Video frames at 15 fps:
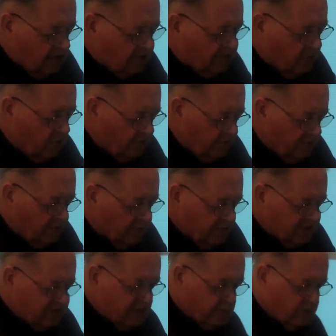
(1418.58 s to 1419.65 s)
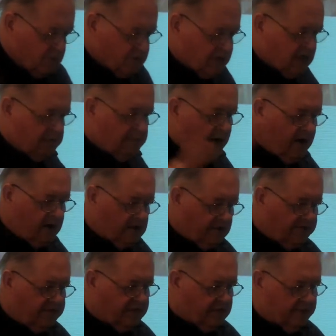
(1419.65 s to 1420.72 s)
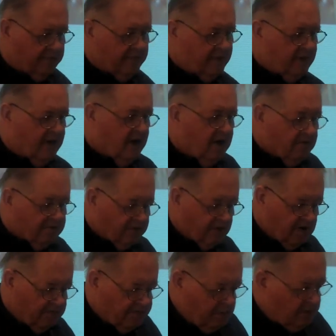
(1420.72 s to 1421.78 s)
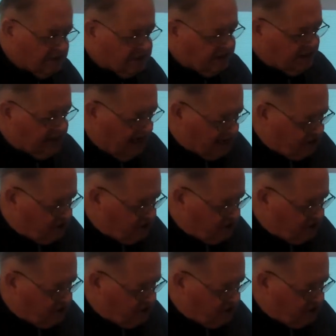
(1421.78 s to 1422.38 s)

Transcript: control them through a so-called command film, for which he'd